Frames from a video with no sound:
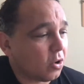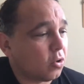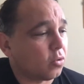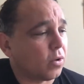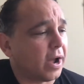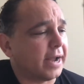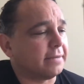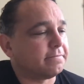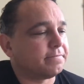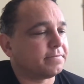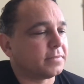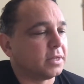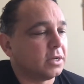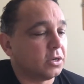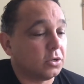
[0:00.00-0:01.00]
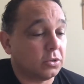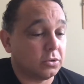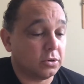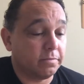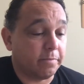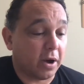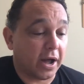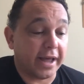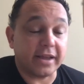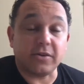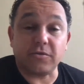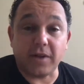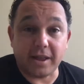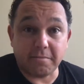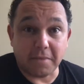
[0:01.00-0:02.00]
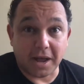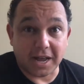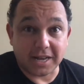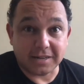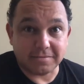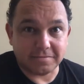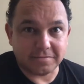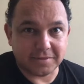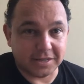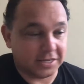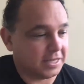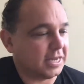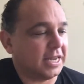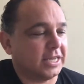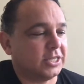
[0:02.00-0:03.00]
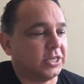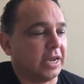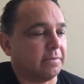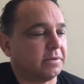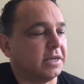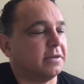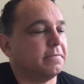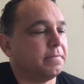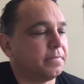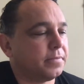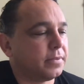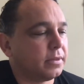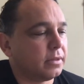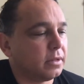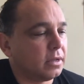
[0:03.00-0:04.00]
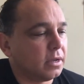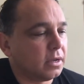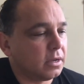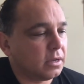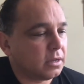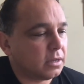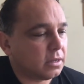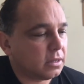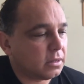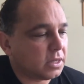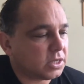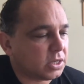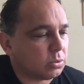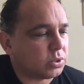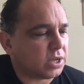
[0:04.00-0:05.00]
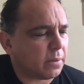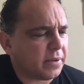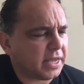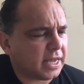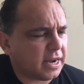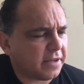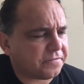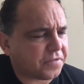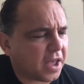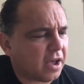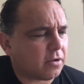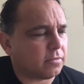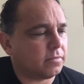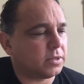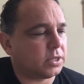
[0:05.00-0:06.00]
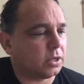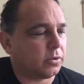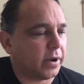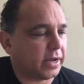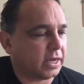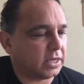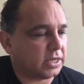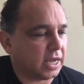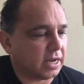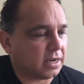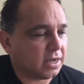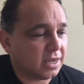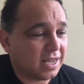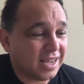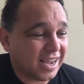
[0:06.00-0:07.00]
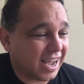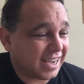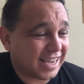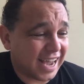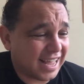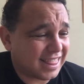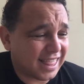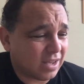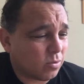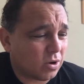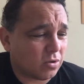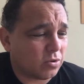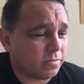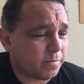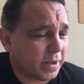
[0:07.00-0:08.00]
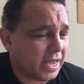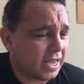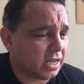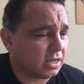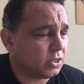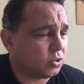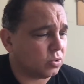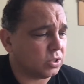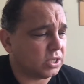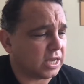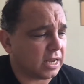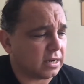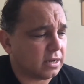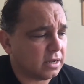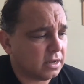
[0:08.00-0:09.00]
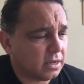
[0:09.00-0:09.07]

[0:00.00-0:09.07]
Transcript: All right. Goodbye, Grandma, is the next chapter. There's still something you left out, Mr. Cranky said. I can't think what it would be, George said.